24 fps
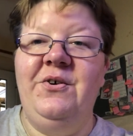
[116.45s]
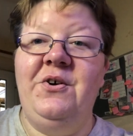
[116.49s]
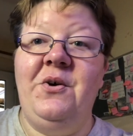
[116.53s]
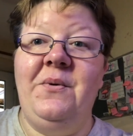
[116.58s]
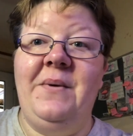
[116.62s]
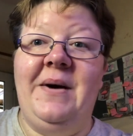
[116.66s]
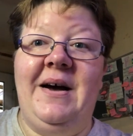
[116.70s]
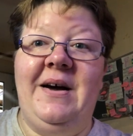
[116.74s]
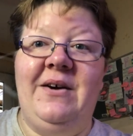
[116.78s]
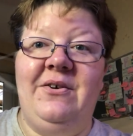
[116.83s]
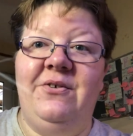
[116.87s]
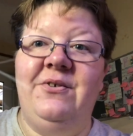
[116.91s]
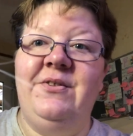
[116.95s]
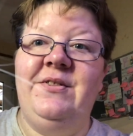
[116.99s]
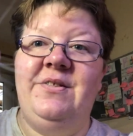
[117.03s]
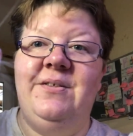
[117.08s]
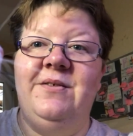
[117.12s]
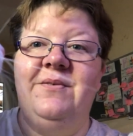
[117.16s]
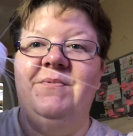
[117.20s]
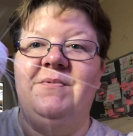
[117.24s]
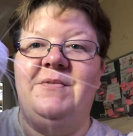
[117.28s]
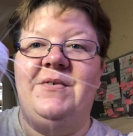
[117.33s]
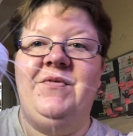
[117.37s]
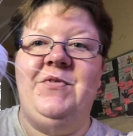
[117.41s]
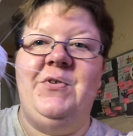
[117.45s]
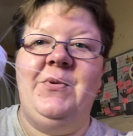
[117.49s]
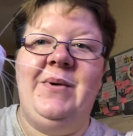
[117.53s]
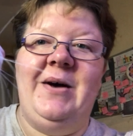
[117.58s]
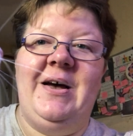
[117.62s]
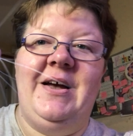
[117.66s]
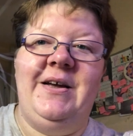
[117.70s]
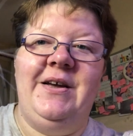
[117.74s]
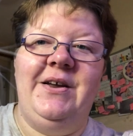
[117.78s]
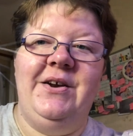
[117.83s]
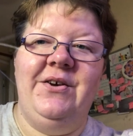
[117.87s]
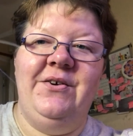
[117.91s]
go out of the
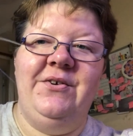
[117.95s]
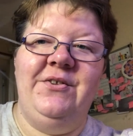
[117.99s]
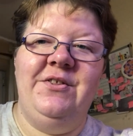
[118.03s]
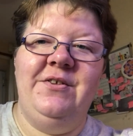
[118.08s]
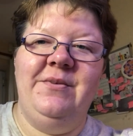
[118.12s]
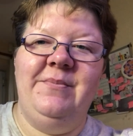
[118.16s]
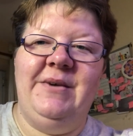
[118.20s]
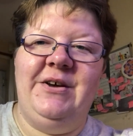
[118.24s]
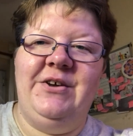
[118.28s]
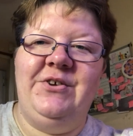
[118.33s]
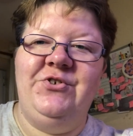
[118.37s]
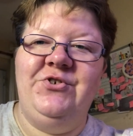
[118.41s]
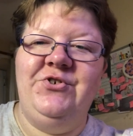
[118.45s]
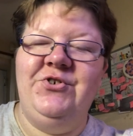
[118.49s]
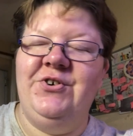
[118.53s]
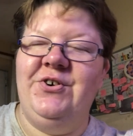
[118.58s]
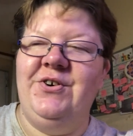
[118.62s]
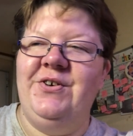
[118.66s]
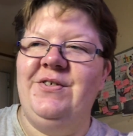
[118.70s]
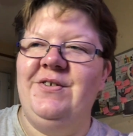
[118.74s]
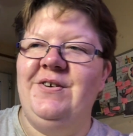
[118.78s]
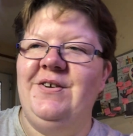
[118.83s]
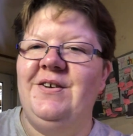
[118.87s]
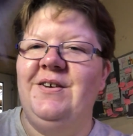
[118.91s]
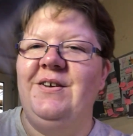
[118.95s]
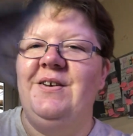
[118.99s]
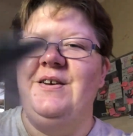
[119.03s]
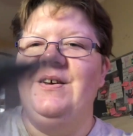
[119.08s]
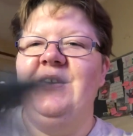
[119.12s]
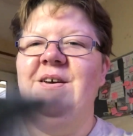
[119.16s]
way, you know, to make sure that